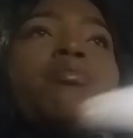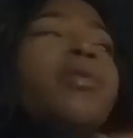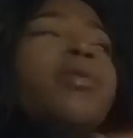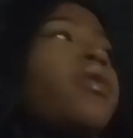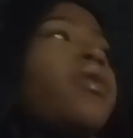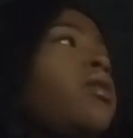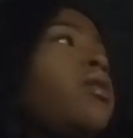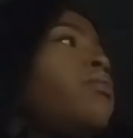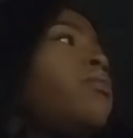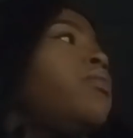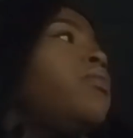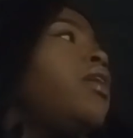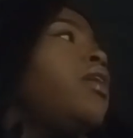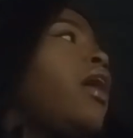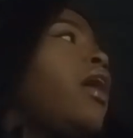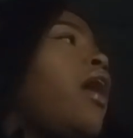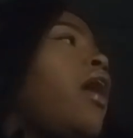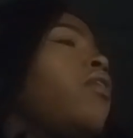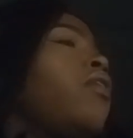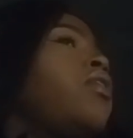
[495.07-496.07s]
Remember
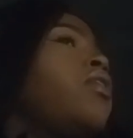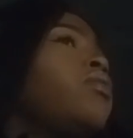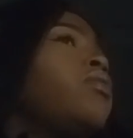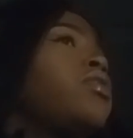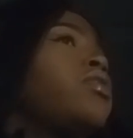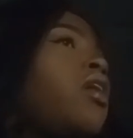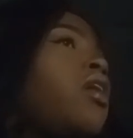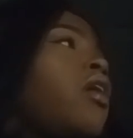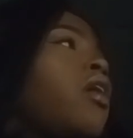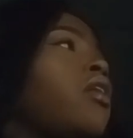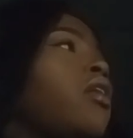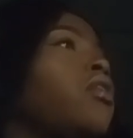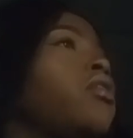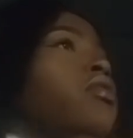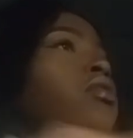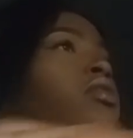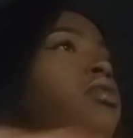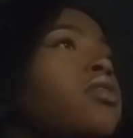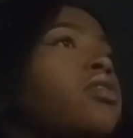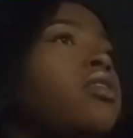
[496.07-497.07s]
how it was all
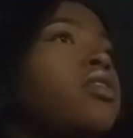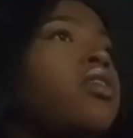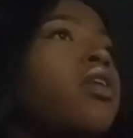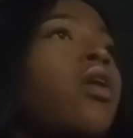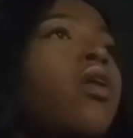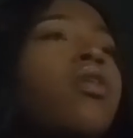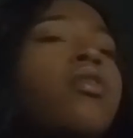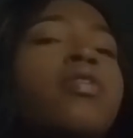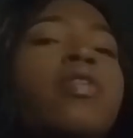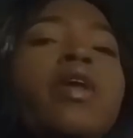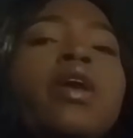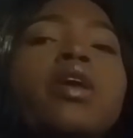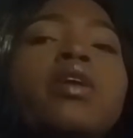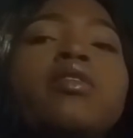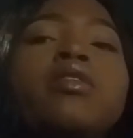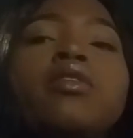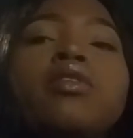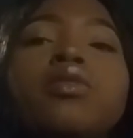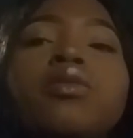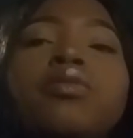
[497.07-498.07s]
closed? The whole thing
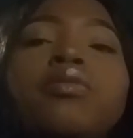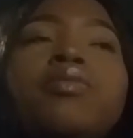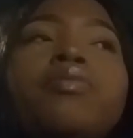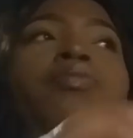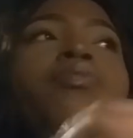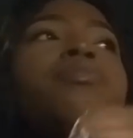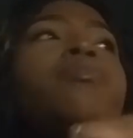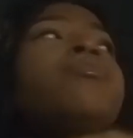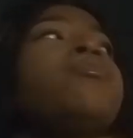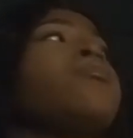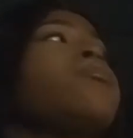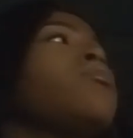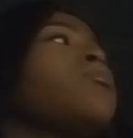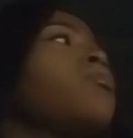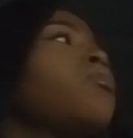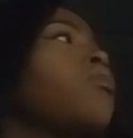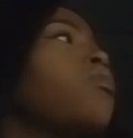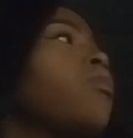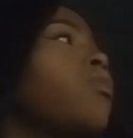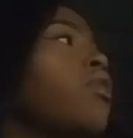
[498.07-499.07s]
is new. The right
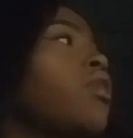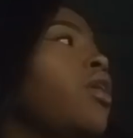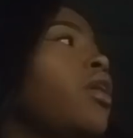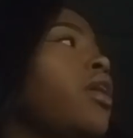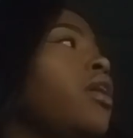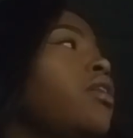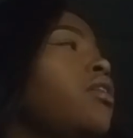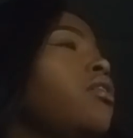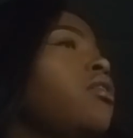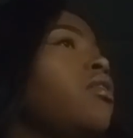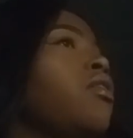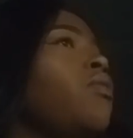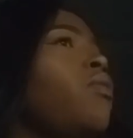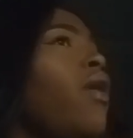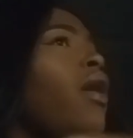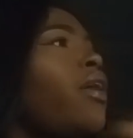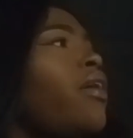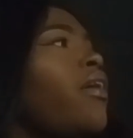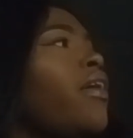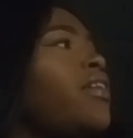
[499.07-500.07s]
window? Yeah.
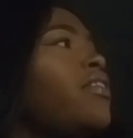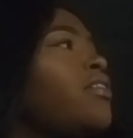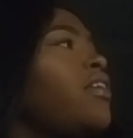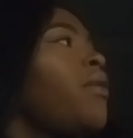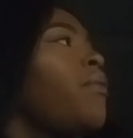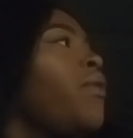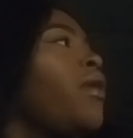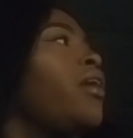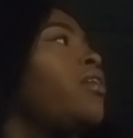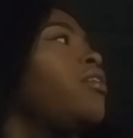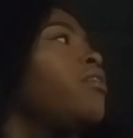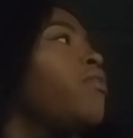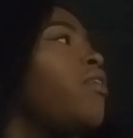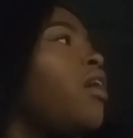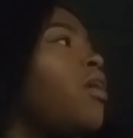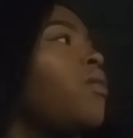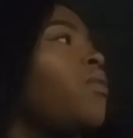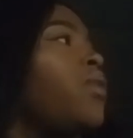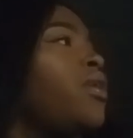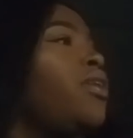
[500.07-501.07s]
Why you guys think we got the
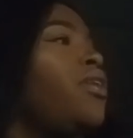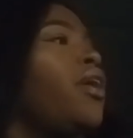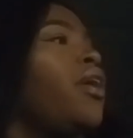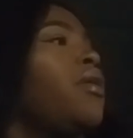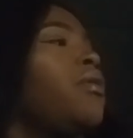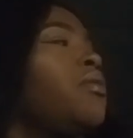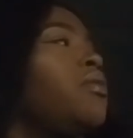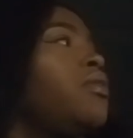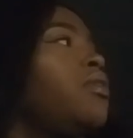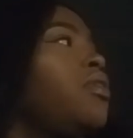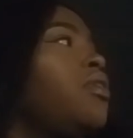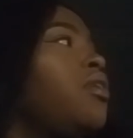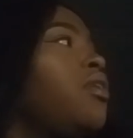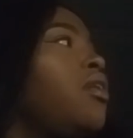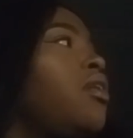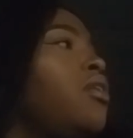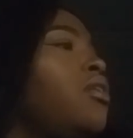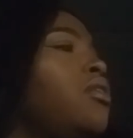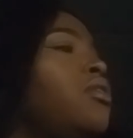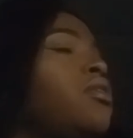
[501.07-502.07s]
wrong window? I
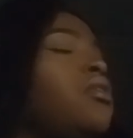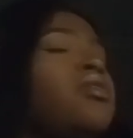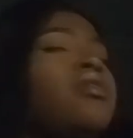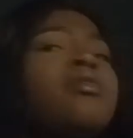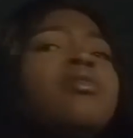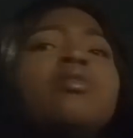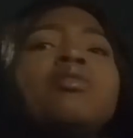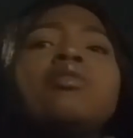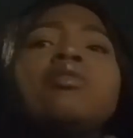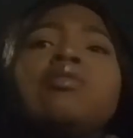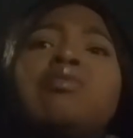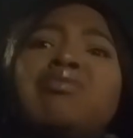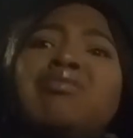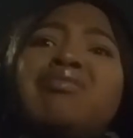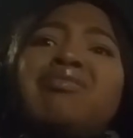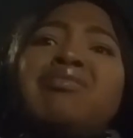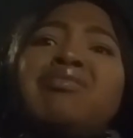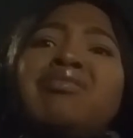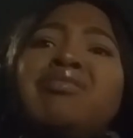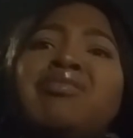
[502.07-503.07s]
don't know. I think there's
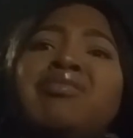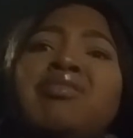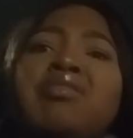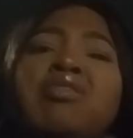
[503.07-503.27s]
nobody there.